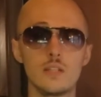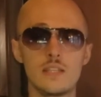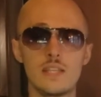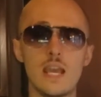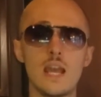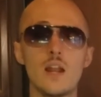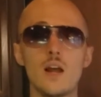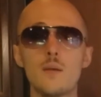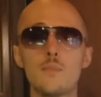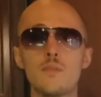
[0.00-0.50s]

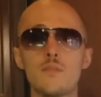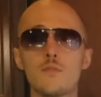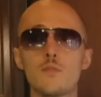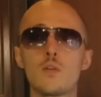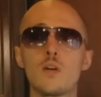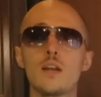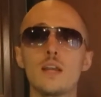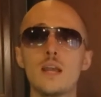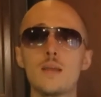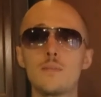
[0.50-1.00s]
get up at
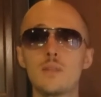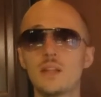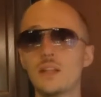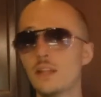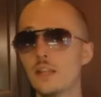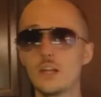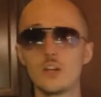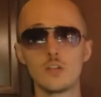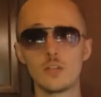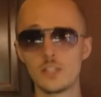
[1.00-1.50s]
4 a.m. and
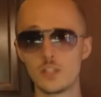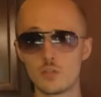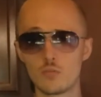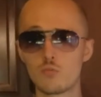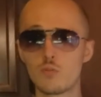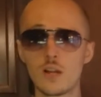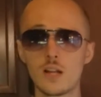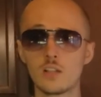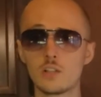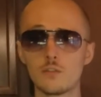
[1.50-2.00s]
literally just
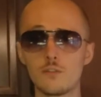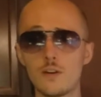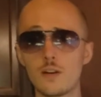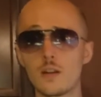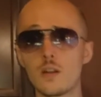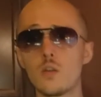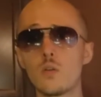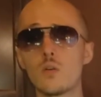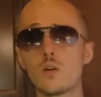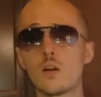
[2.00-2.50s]
run out the
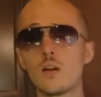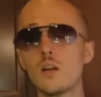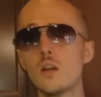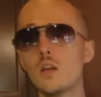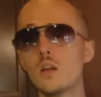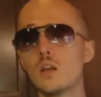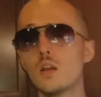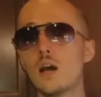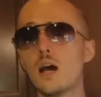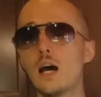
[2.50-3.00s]
fucking door,
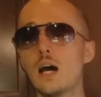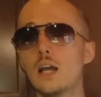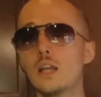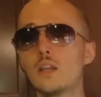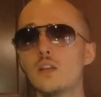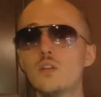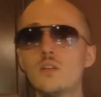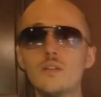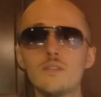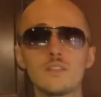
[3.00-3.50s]

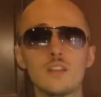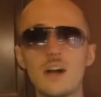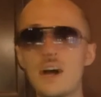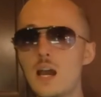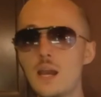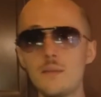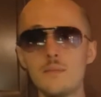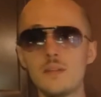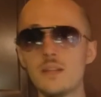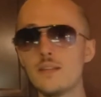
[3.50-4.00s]
you don't have
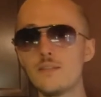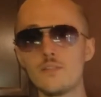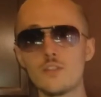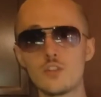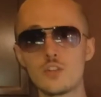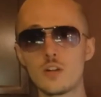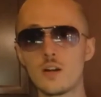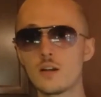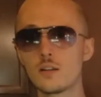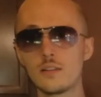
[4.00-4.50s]
time to
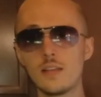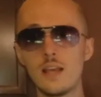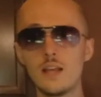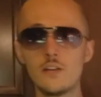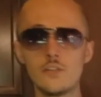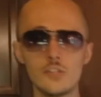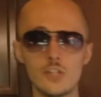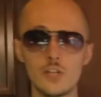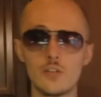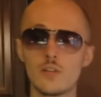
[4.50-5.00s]
even chug the
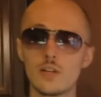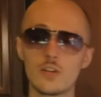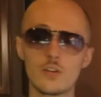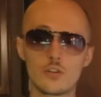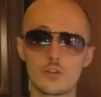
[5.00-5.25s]
energy drink.